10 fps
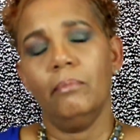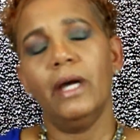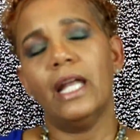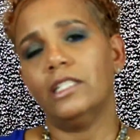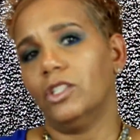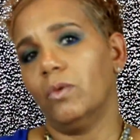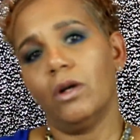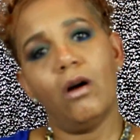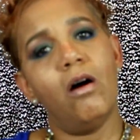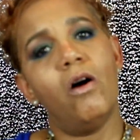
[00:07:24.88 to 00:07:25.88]
man, I just
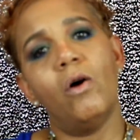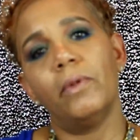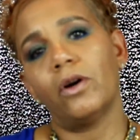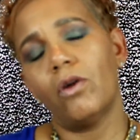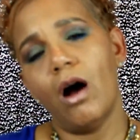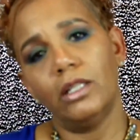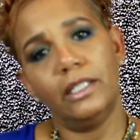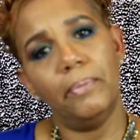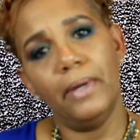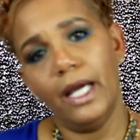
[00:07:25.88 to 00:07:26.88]
want to go home and crawl
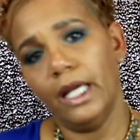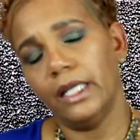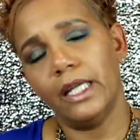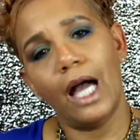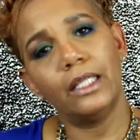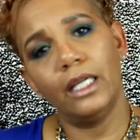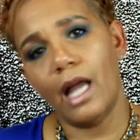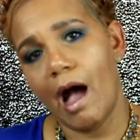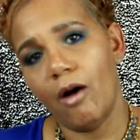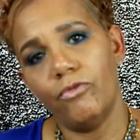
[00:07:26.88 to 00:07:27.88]
into bed and not
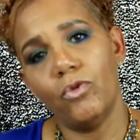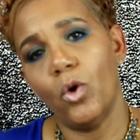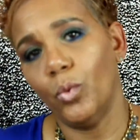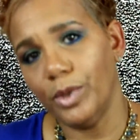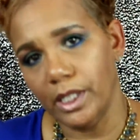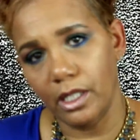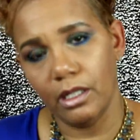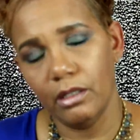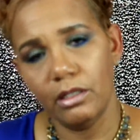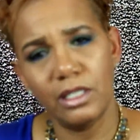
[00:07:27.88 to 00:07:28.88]
get out for a
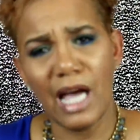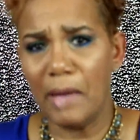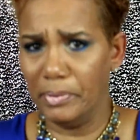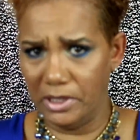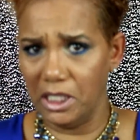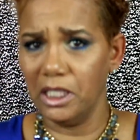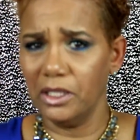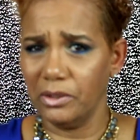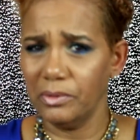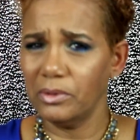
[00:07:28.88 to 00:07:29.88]
week type of
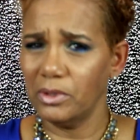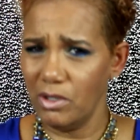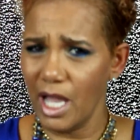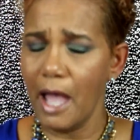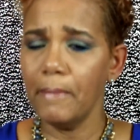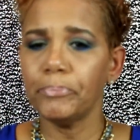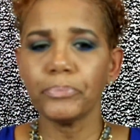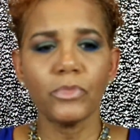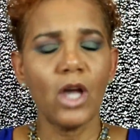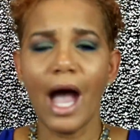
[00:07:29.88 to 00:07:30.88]
deal. Okay,
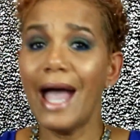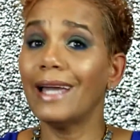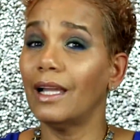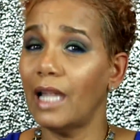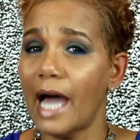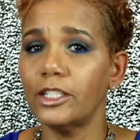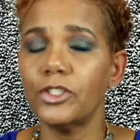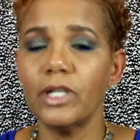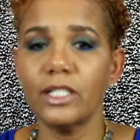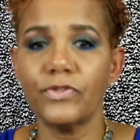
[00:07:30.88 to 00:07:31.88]
I had a lot of
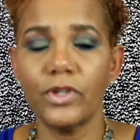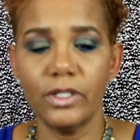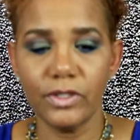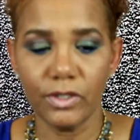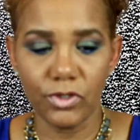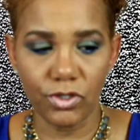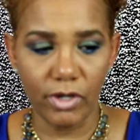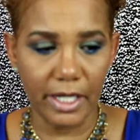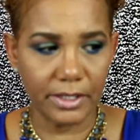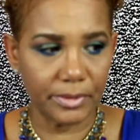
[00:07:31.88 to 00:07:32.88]
transference of
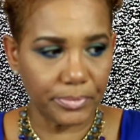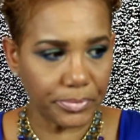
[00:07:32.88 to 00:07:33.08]
stress